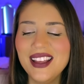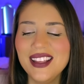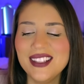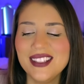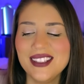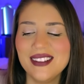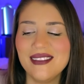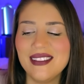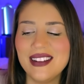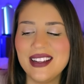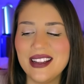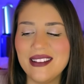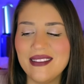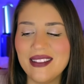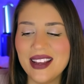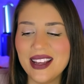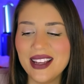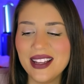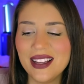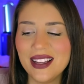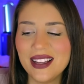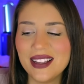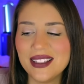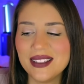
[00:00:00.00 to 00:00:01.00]
So
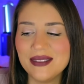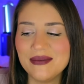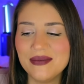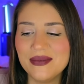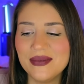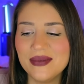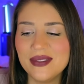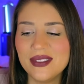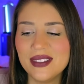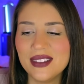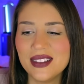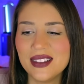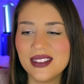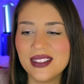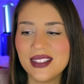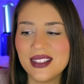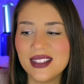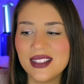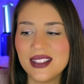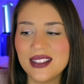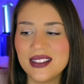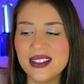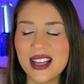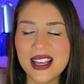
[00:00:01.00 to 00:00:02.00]
anyway,
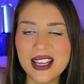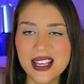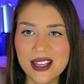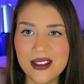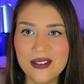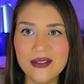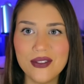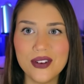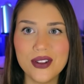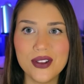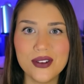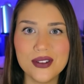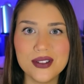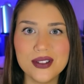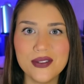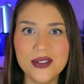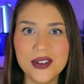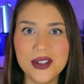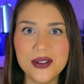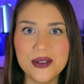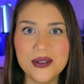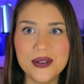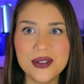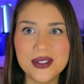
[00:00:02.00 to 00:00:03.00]
thank you for those of
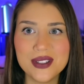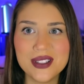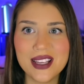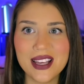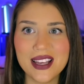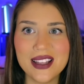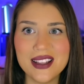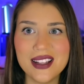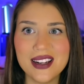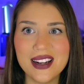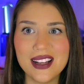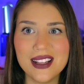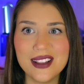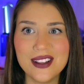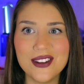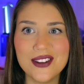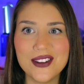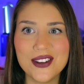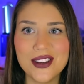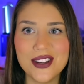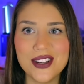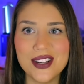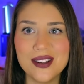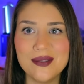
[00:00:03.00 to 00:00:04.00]
you who say that I look
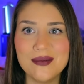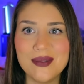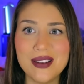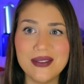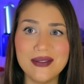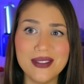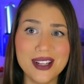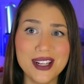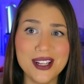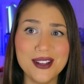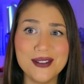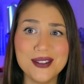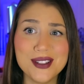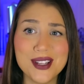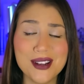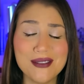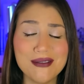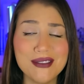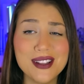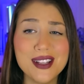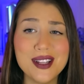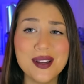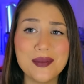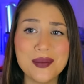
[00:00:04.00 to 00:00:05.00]
good in my videos. I
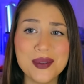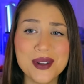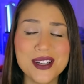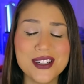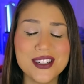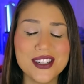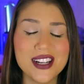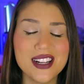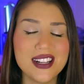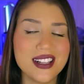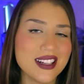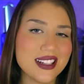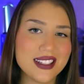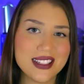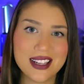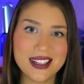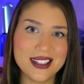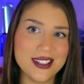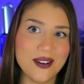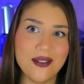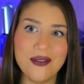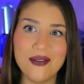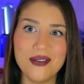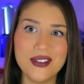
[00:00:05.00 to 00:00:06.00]
really appreciate it because I
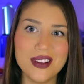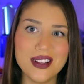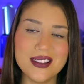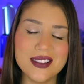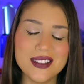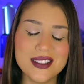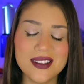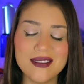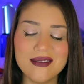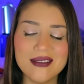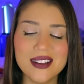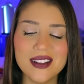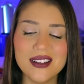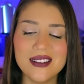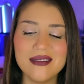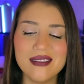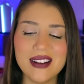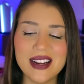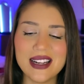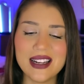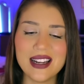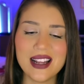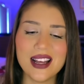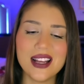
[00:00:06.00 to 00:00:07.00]
don't feel so good
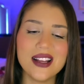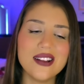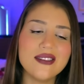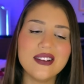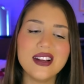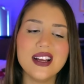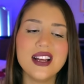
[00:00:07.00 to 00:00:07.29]
right now.